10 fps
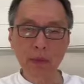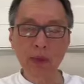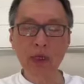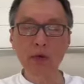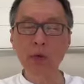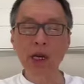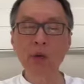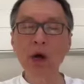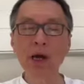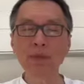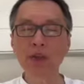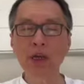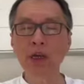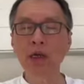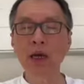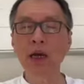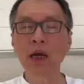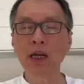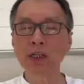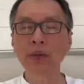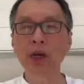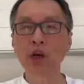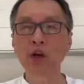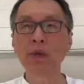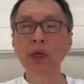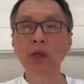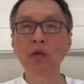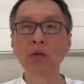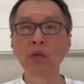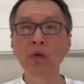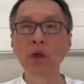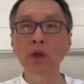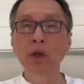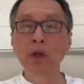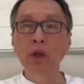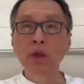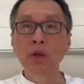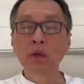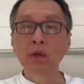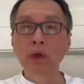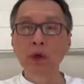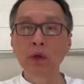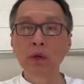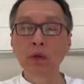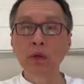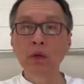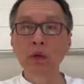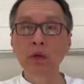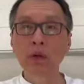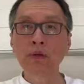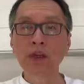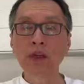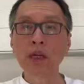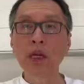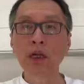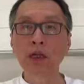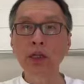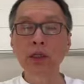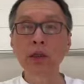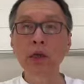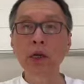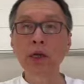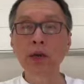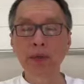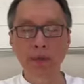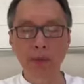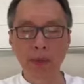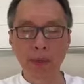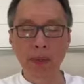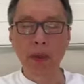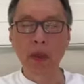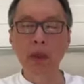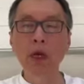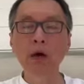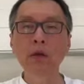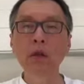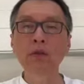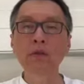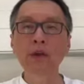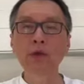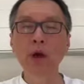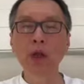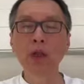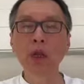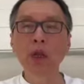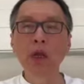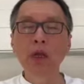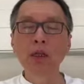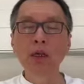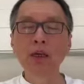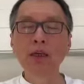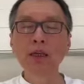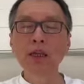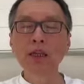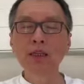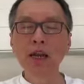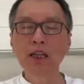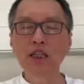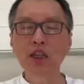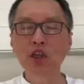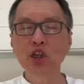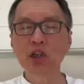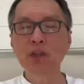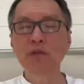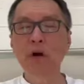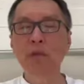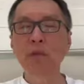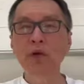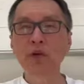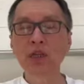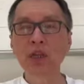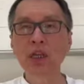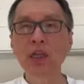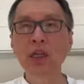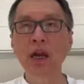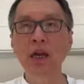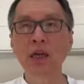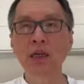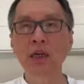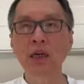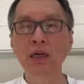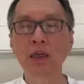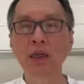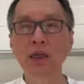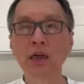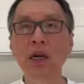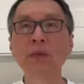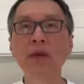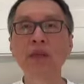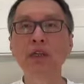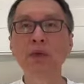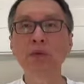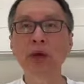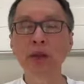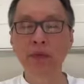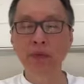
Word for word: because whatever I'm saying I expect everybody to to uh, to to investigate on it okay now the first one the criticizations of Bruce Lee and uh, Grandmaster Ip Man.